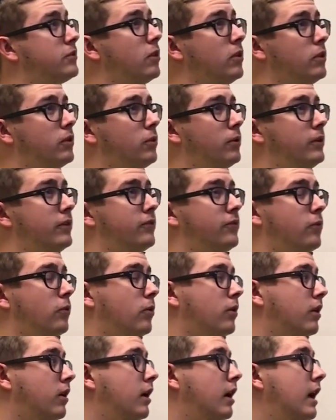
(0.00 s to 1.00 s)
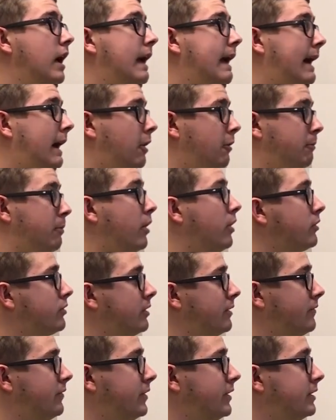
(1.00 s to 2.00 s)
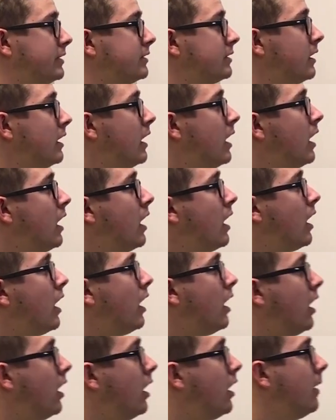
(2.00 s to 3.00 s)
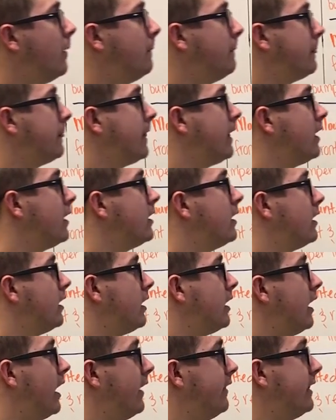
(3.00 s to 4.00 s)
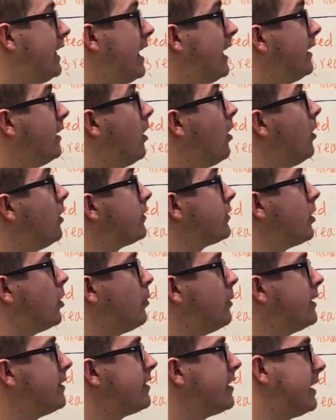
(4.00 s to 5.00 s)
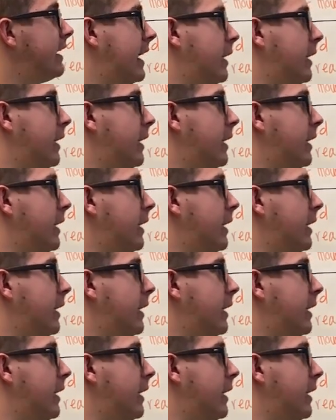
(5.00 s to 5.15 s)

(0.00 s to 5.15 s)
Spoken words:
solenoids for our ball shifters. And then also Wednesday